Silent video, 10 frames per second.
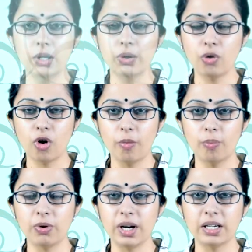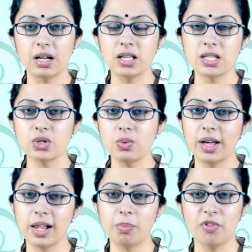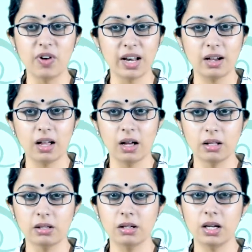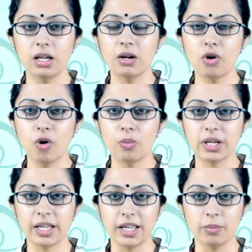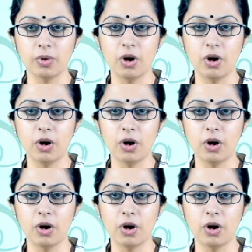To cooperate is to help one another in a common aim.